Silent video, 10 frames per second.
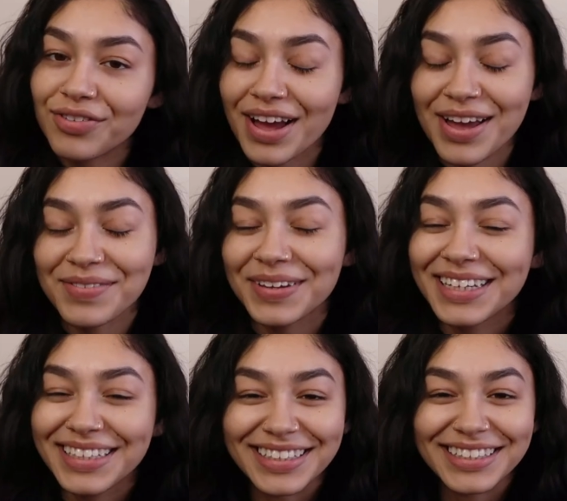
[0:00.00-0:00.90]
find me
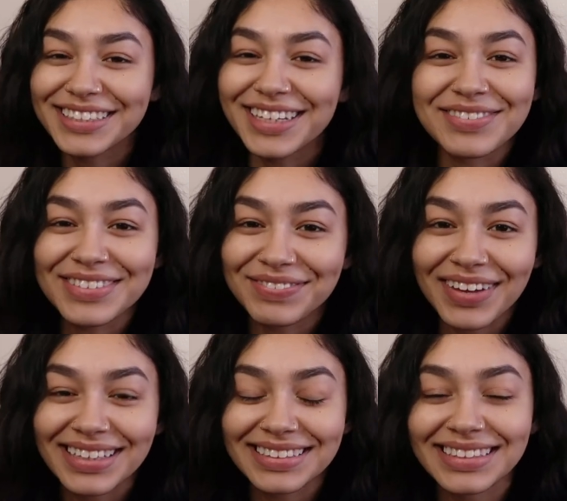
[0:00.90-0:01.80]
in the description
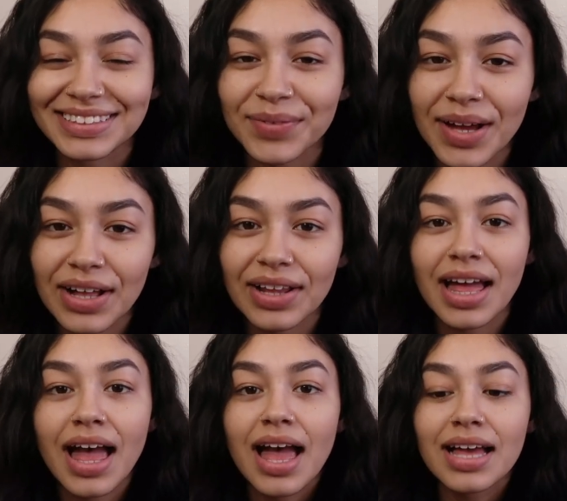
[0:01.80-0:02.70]
box as well.
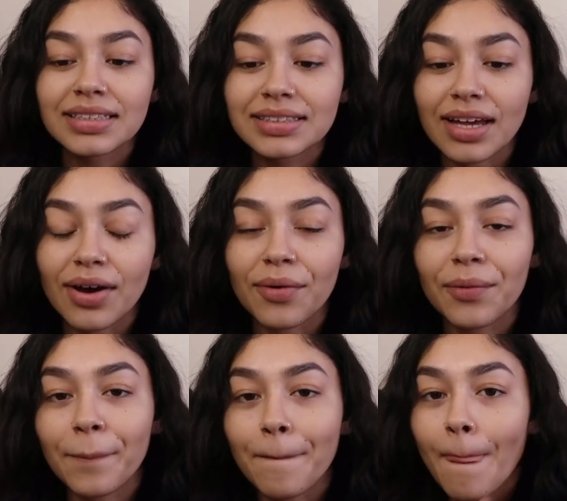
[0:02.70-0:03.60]

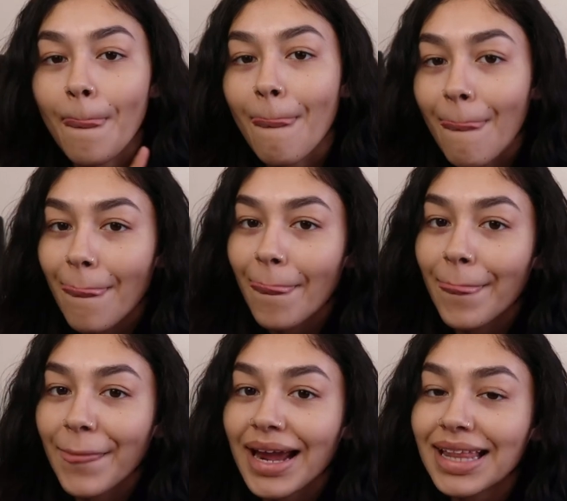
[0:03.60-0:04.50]
So
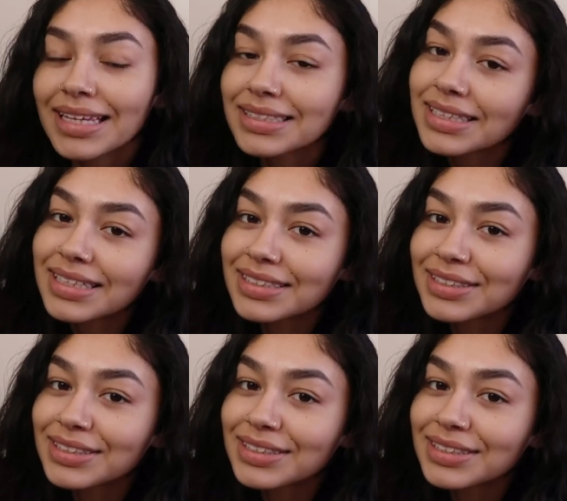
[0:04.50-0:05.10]
let's get